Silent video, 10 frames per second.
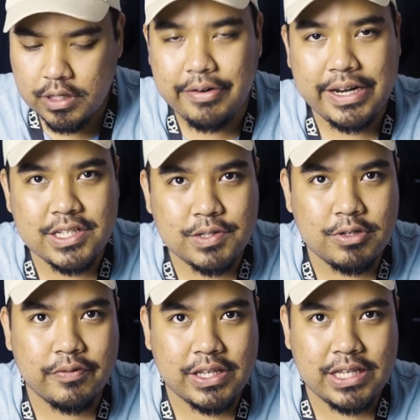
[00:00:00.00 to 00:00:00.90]

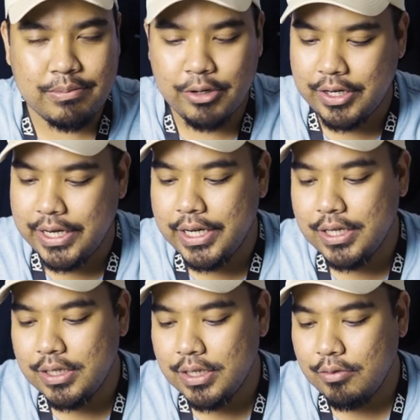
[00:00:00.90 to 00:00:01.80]
arrangement of the keyboard,
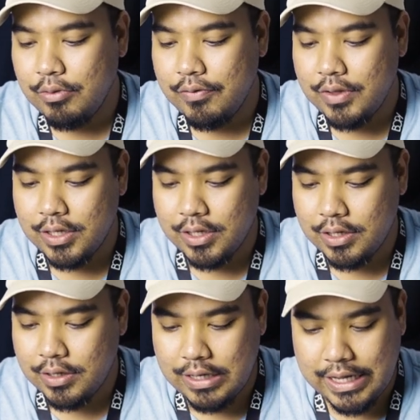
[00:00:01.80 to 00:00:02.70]
right, with
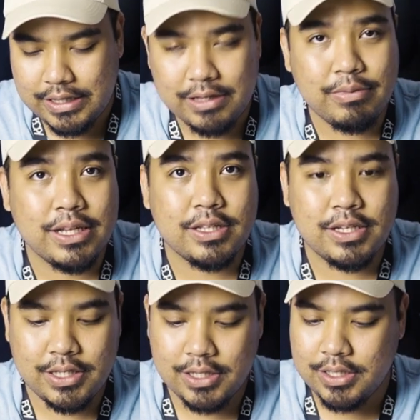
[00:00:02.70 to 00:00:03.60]
the lighting
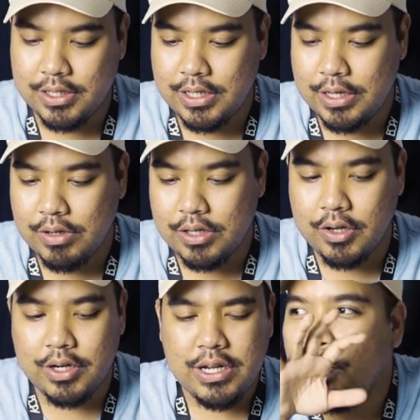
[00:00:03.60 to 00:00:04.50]
button here and
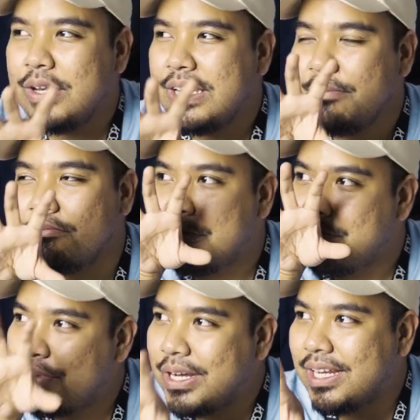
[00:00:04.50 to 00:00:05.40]
whatnot, only
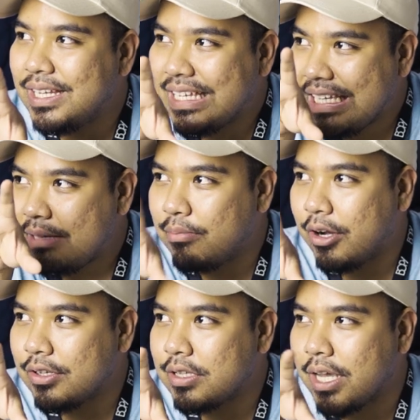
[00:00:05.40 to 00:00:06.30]
membrane
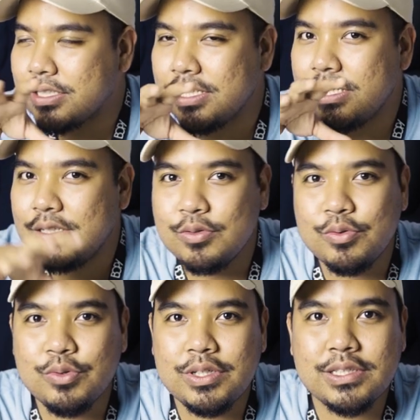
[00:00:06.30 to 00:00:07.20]
keyboards actually
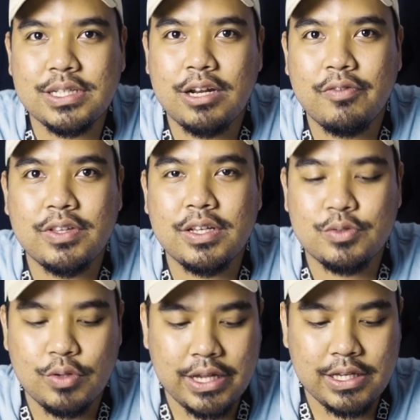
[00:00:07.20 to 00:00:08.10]
do this kind of thing.
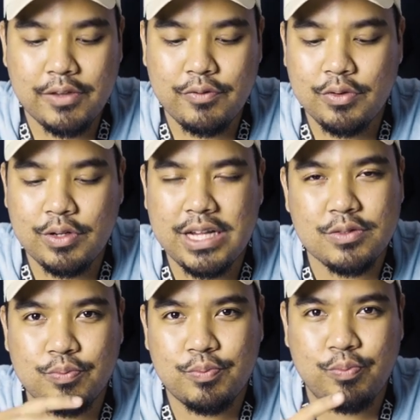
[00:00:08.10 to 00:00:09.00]
So like, if you
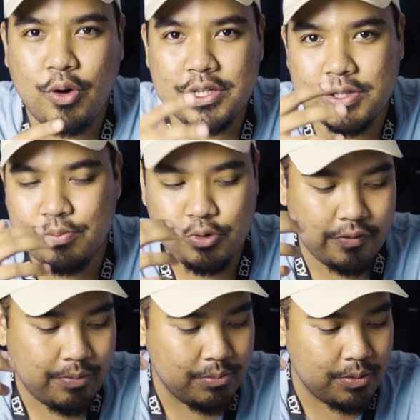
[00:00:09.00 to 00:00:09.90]
guys watch
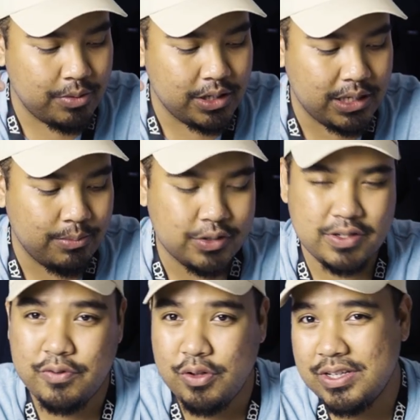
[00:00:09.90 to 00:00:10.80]
most of my membrane
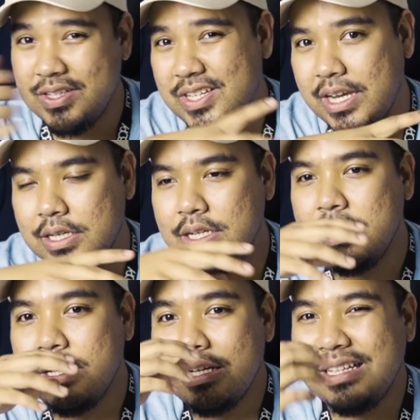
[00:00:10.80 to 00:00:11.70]
keyboards review on this channel,
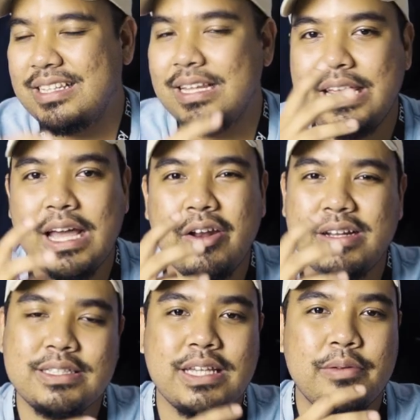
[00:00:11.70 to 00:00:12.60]
the layout
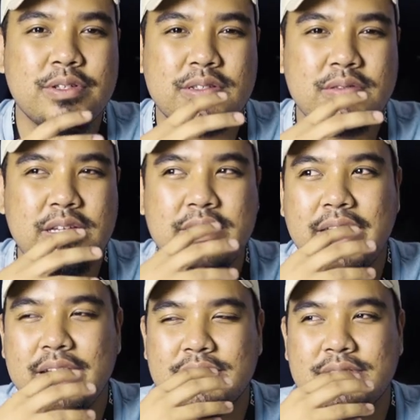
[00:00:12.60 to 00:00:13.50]
and the setup is
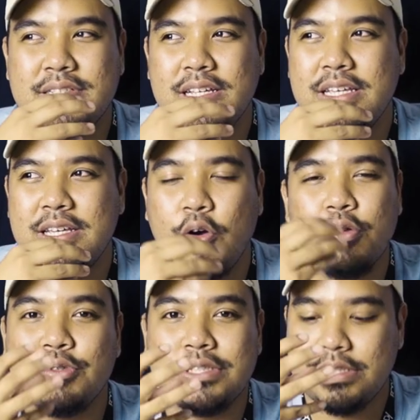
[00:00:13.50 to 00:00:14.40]
actually
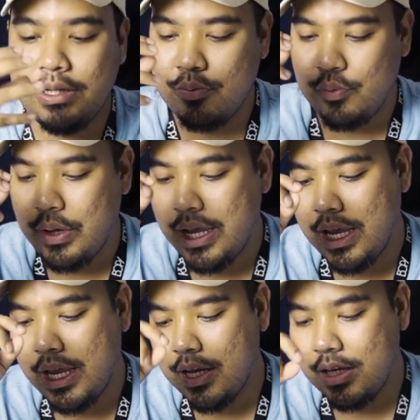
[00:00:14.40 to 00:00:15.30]
almost the same,
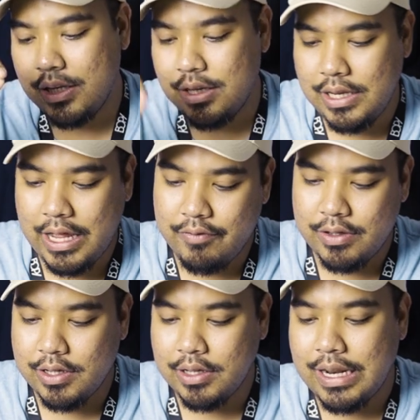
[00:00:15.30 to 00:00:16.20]
where it have
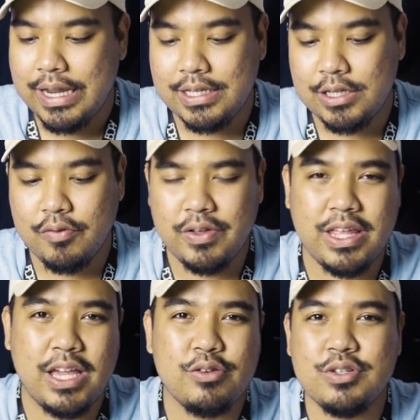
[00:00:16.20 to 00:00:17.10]
a light key over
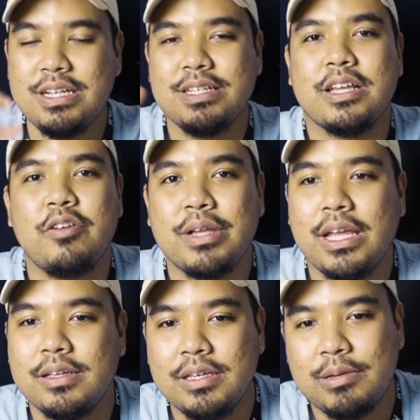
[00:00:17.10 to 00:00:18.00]
there. Usually this kind of
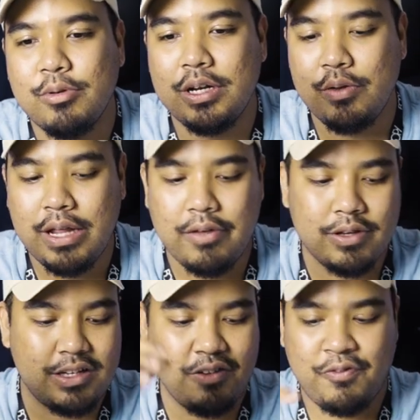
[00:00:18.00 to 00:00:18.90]
mechanical keyboard, they will have
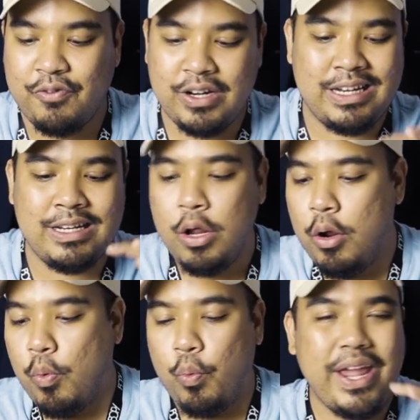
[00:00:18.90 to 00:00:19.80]
a different
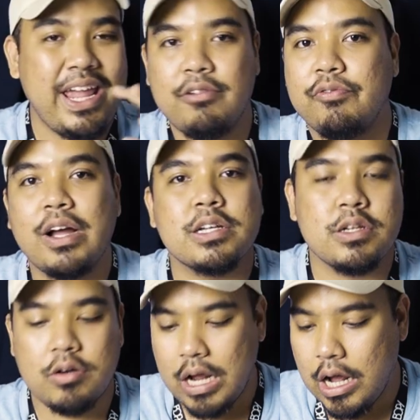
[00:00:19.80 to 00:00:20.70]
way and
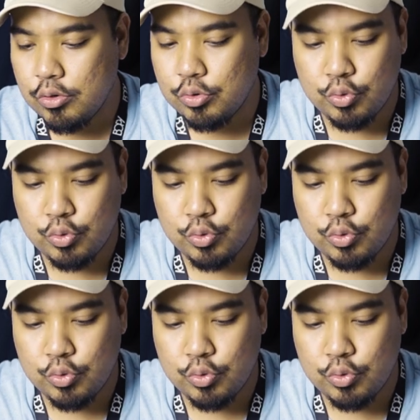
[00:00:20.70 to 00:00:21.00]
function on how